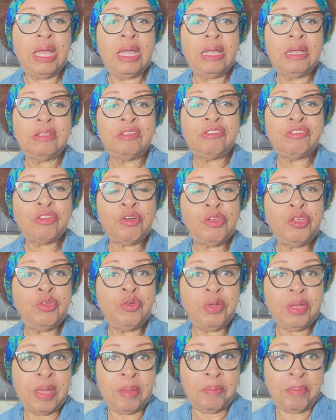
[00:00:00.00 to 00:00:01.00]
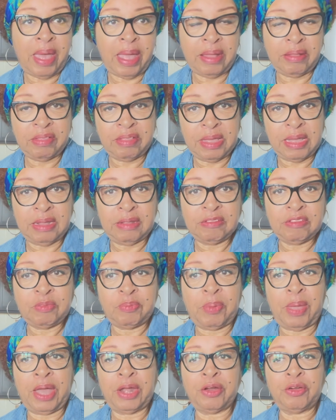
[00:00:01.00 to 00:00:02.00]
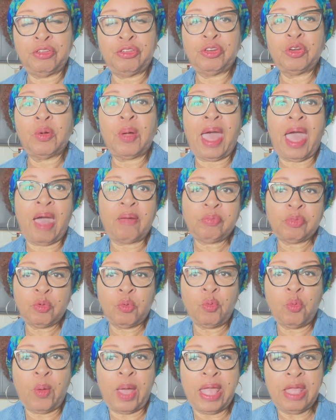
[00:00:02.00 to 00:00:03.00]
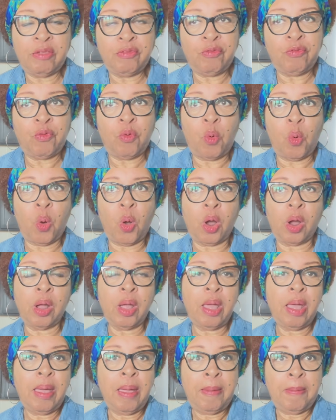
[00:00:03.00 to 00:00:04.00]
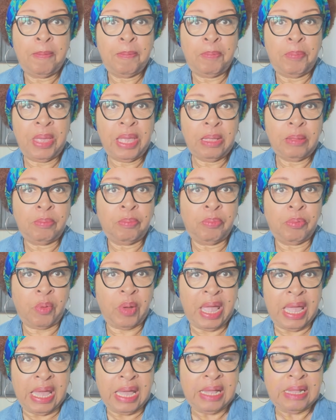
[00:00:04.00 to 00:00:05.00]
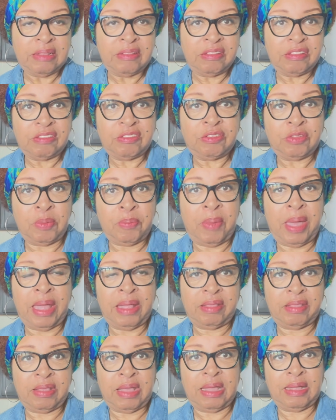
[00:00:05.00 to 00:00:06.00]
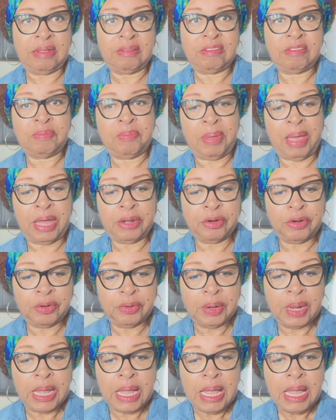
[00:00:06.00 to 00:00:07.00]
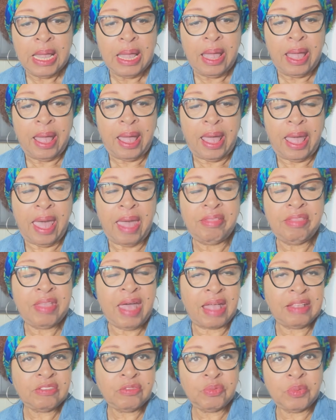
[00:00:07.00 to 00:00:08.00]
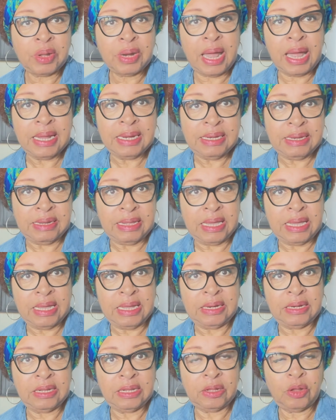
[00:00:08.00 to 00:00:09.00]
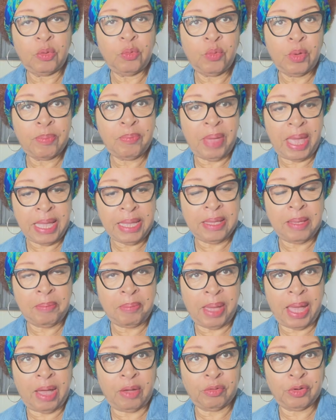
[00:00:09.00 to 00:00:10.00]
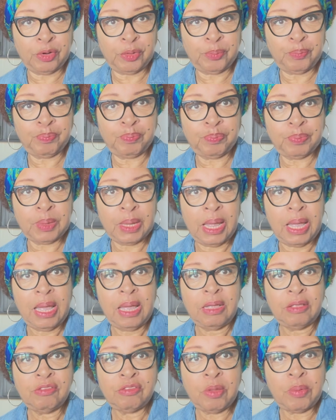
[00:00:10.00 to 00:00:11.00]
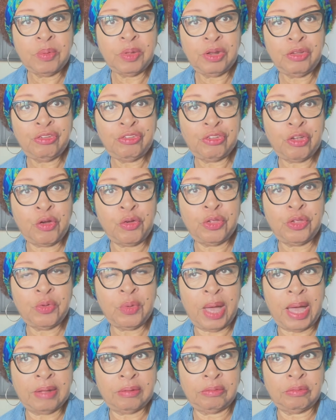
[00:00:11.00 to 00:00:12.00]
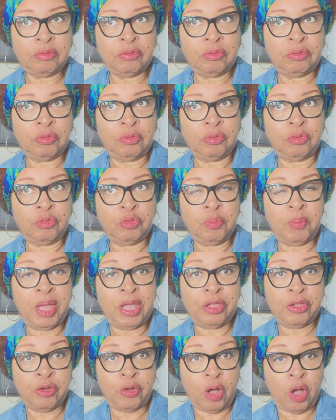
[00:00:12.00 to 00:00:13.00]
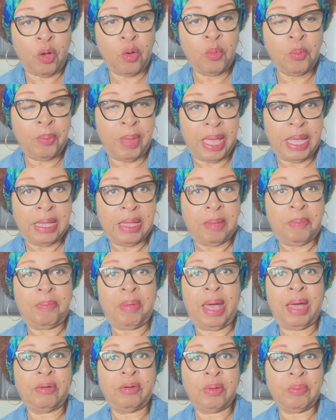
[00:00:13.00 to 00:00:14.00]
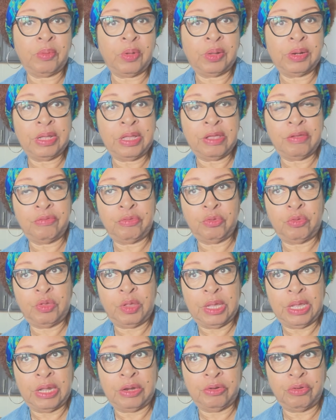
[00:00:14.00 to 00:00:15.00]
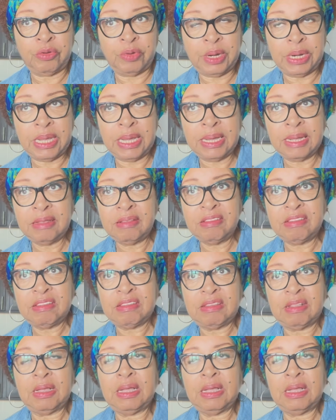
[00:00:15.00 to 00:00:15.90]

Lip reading: so you can make things better. You don't have to wait for big brands to make things better. And that's what I did with baking powder. So I'm going to show you how to make your own baking powder. I'm going to give you the ingredients,